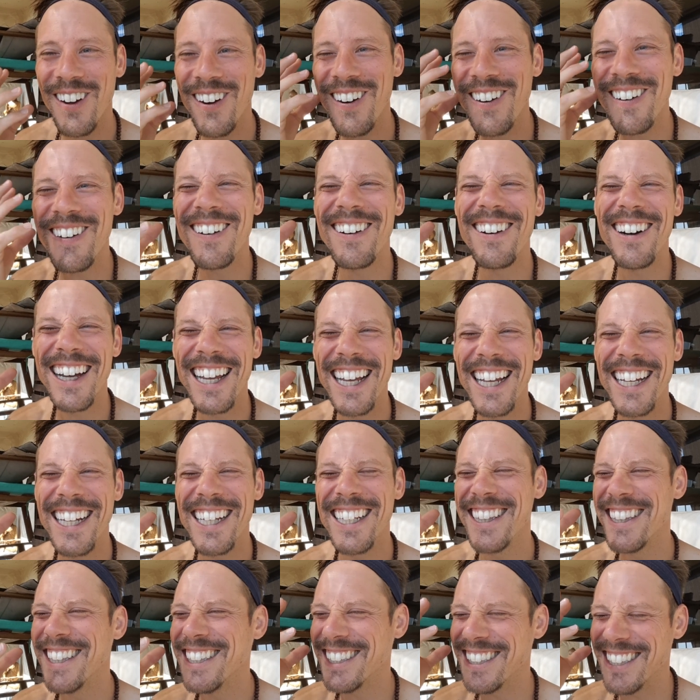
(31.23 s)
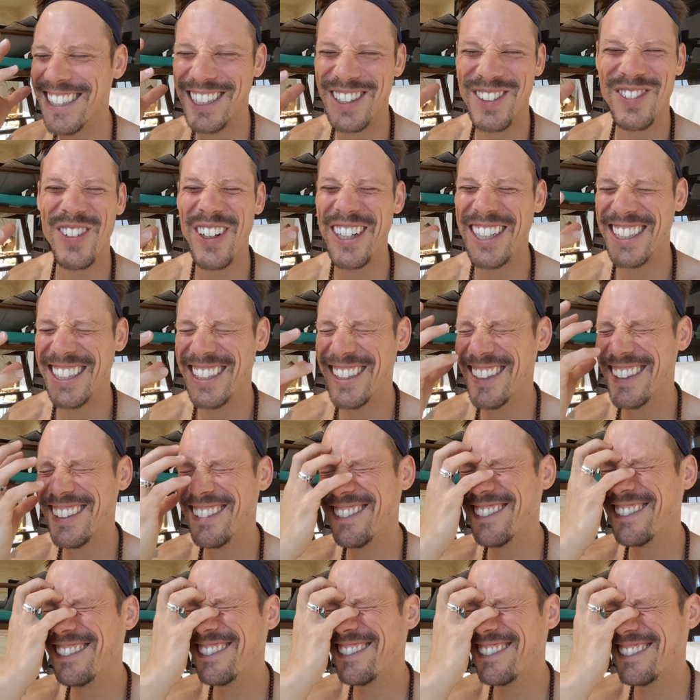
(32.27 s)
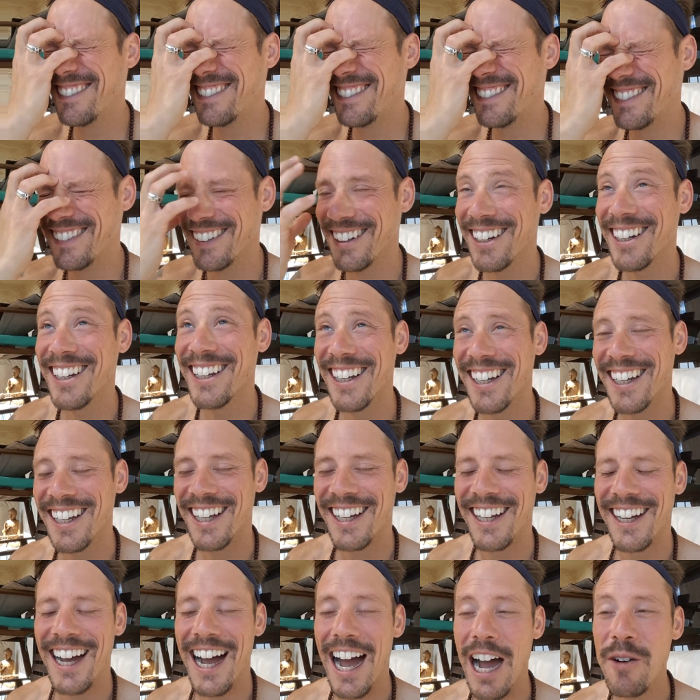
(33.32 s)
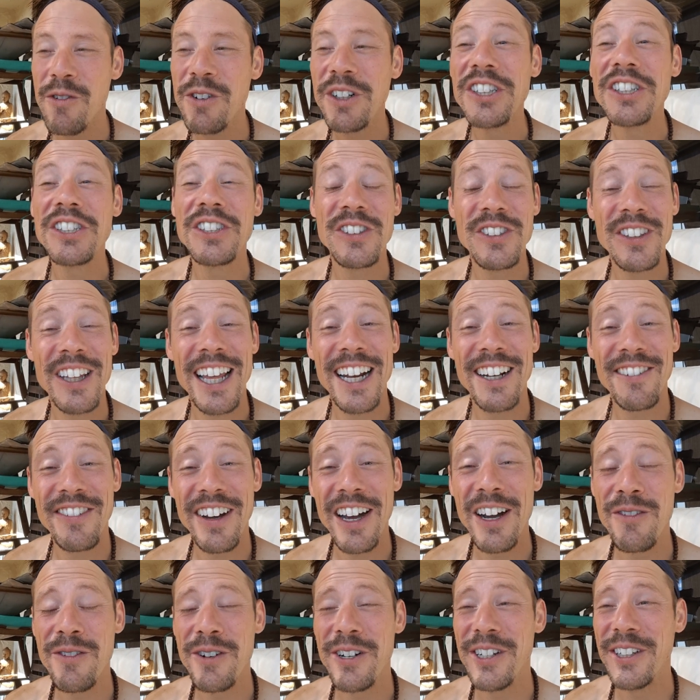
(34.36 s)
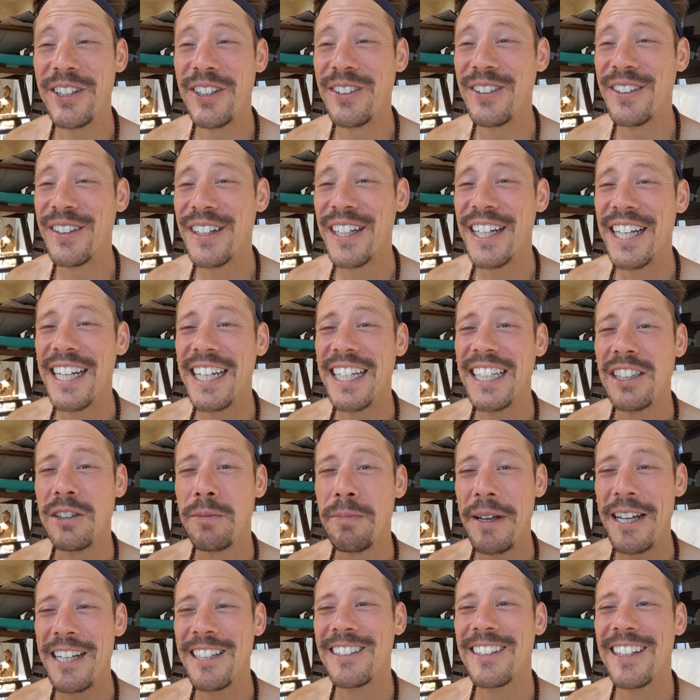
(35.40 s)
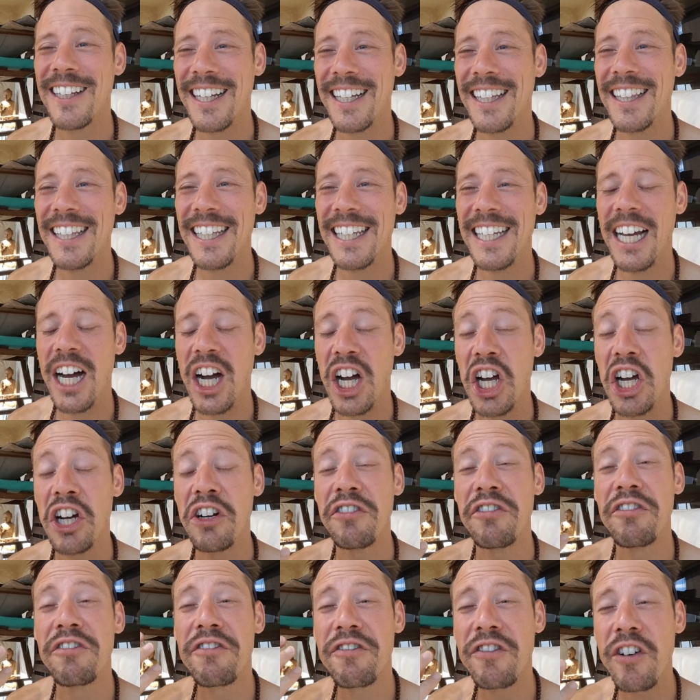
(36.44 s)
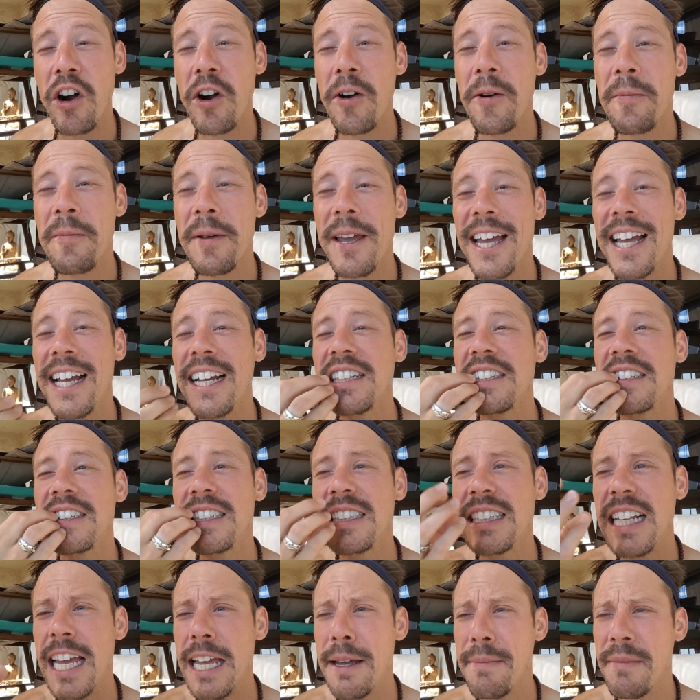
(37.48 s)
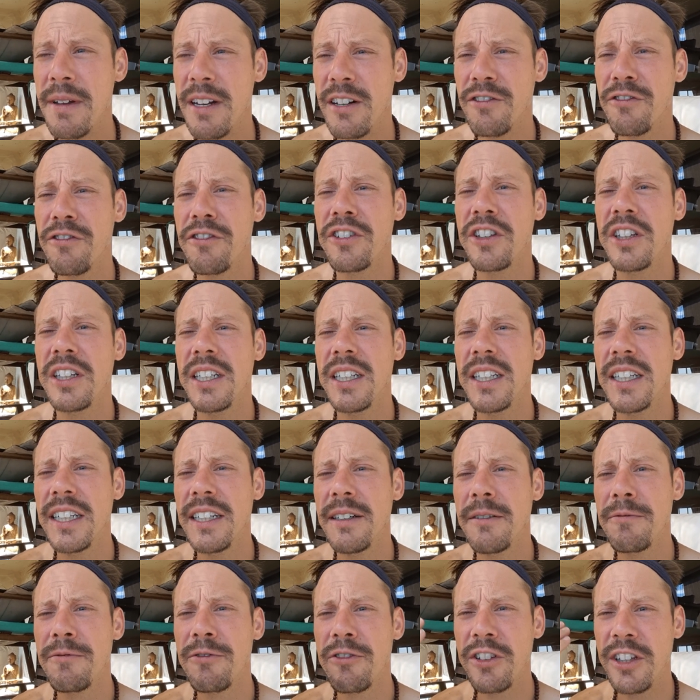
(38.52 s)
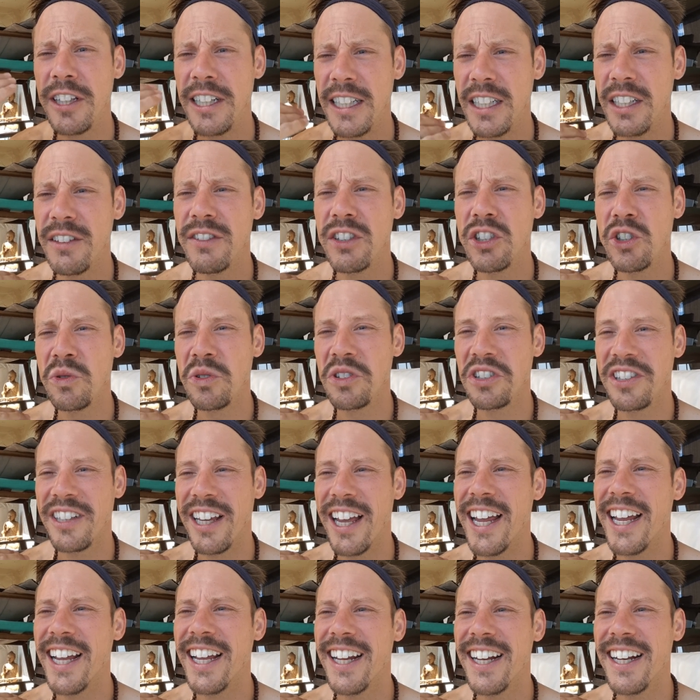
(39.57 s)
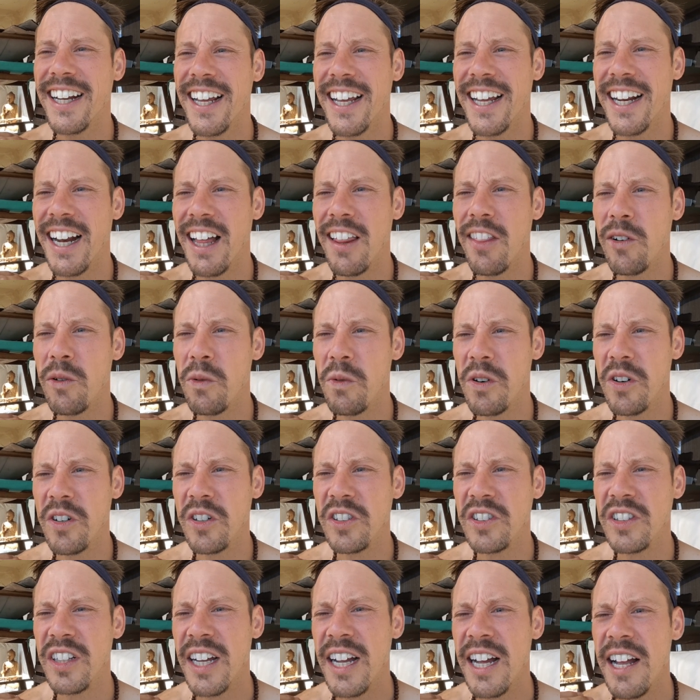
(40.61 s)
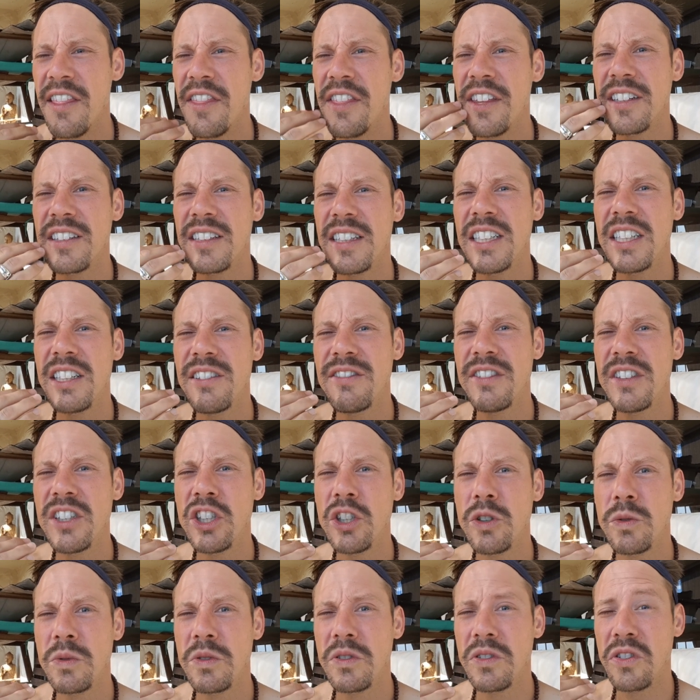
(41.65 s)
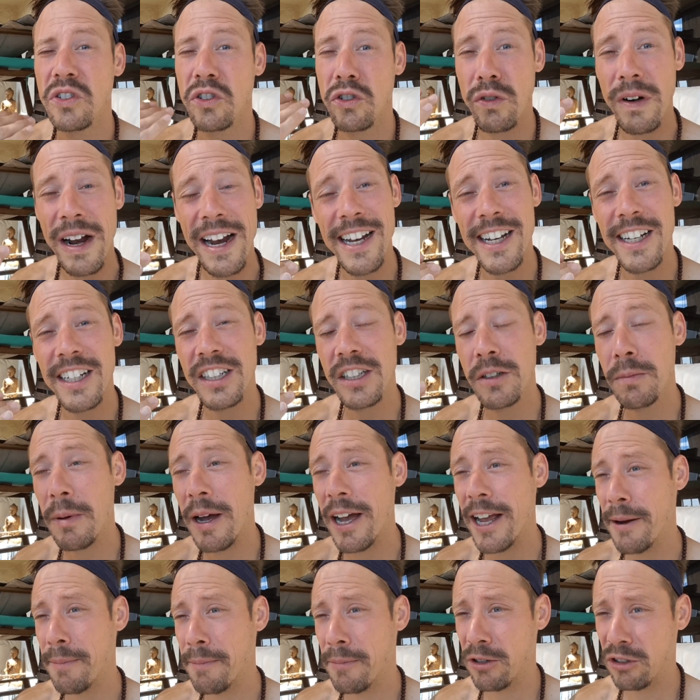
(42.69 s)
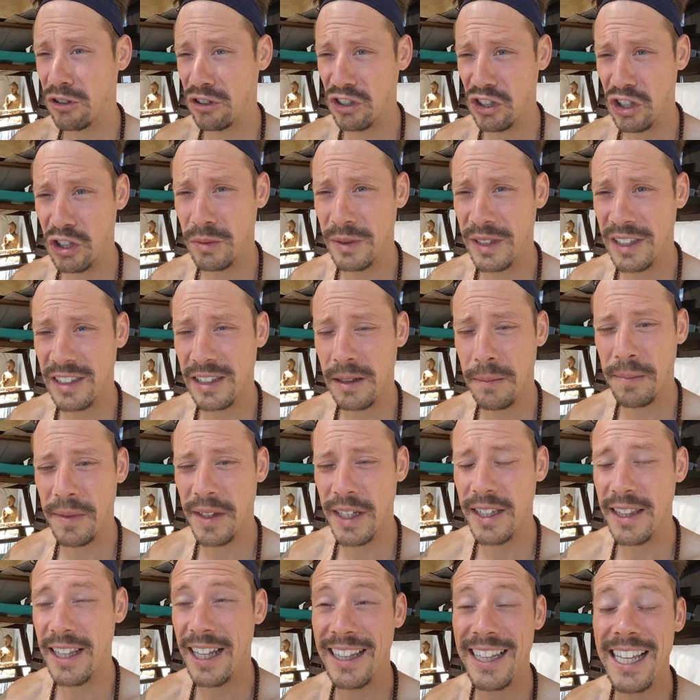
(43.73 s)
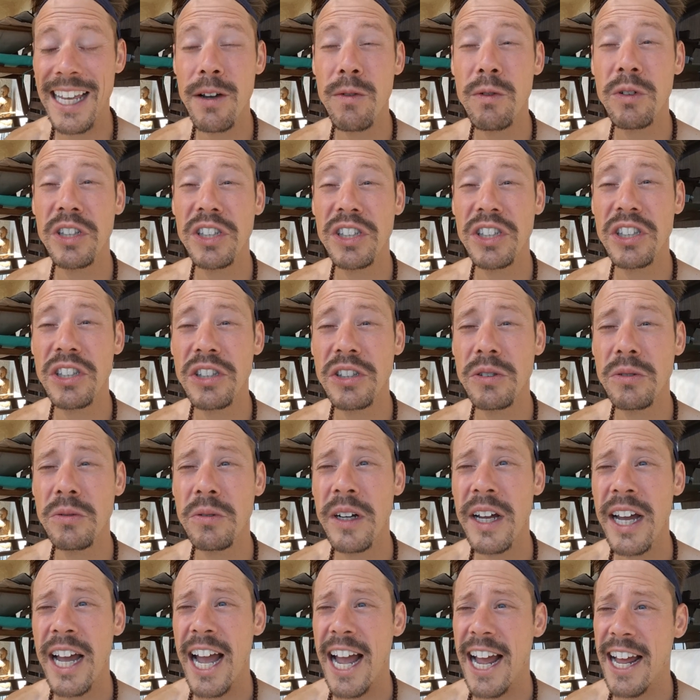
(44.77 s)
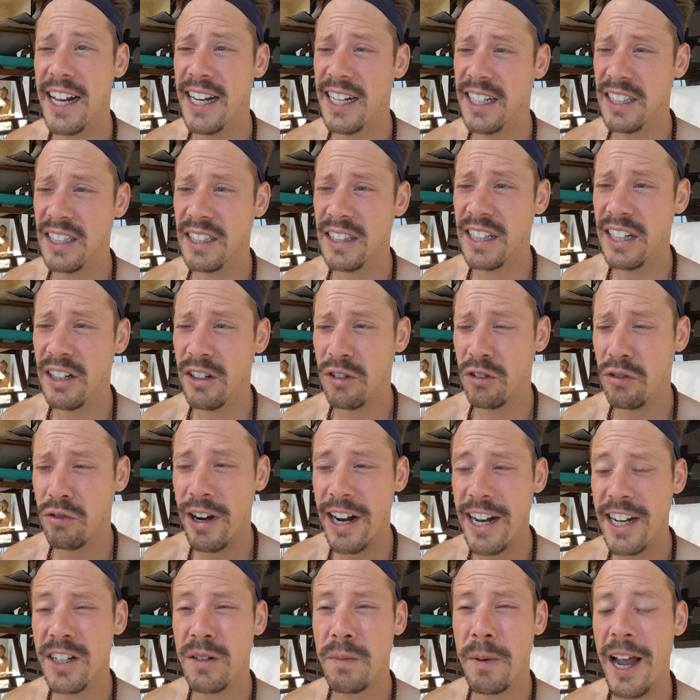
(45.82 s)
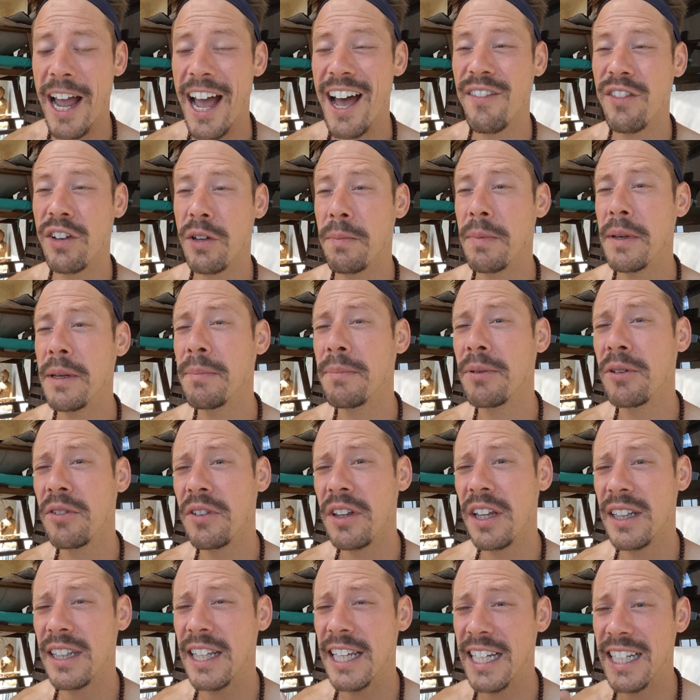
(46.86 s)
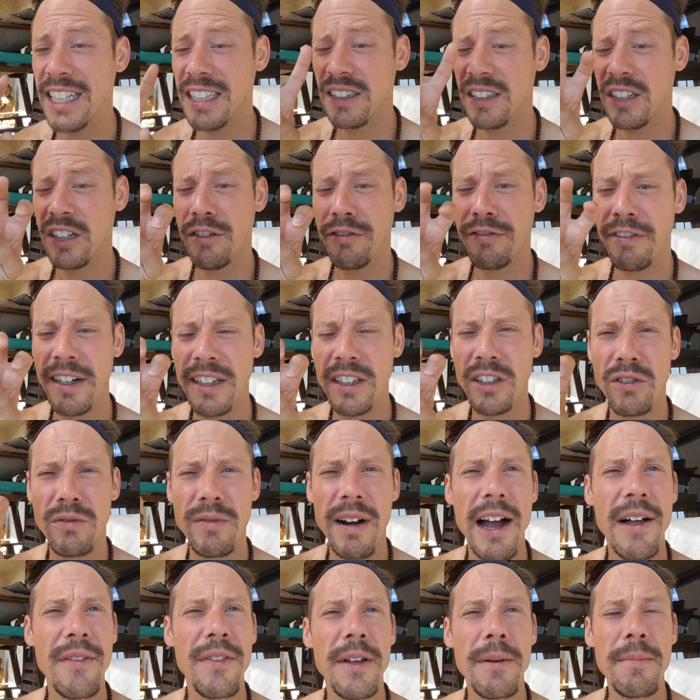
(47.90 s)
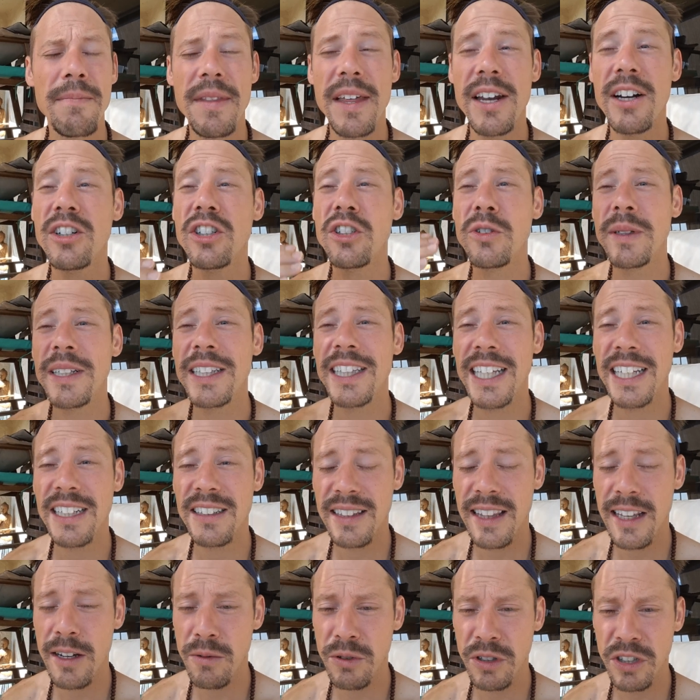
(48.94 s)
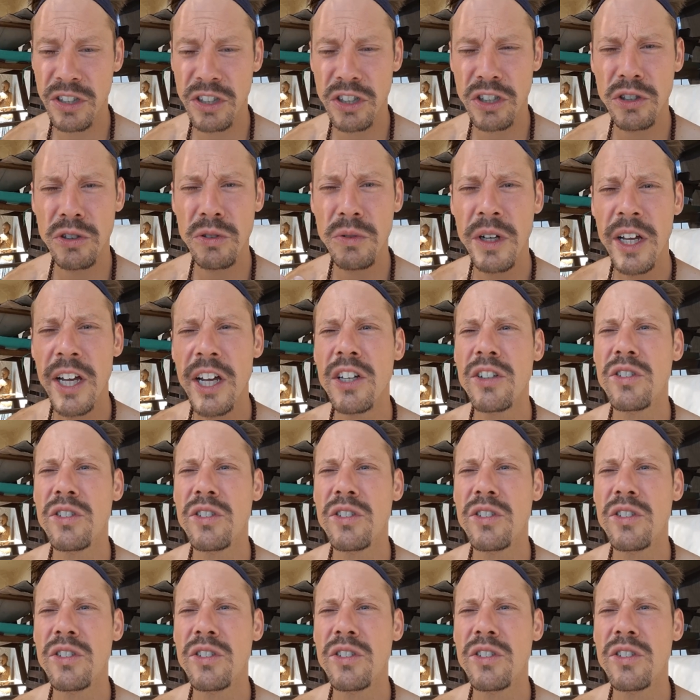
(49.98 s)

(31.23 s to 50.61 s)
Oh, I hate this expression. Urgh. I wouldn't do that if I were you. Is basically a confirming statement for the individual saying it. In other words, this individual is threatened by a person doing something that they wouldn't do, and they're threatened by having people that they consider friends around them that are doing things they wouldn't do.